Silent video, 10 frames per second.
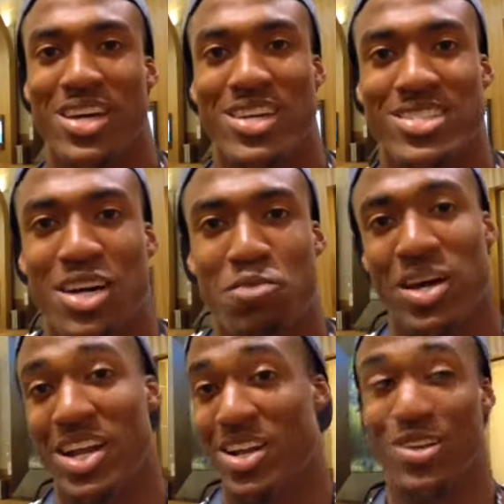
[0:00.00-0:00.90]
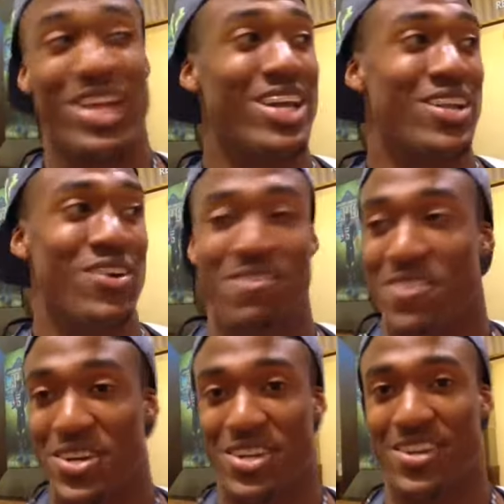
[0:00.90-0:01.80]
There's nothing better than Orlando in
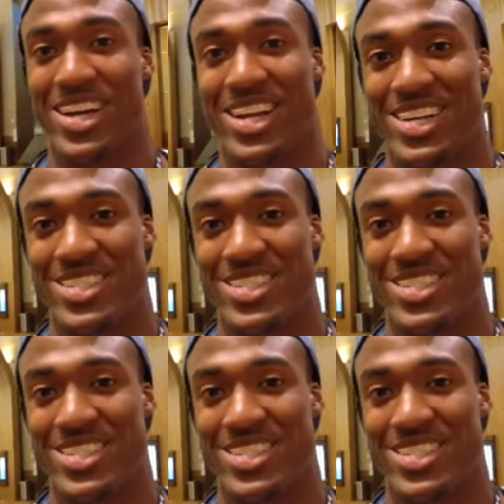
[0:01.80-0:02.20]
Florida right now,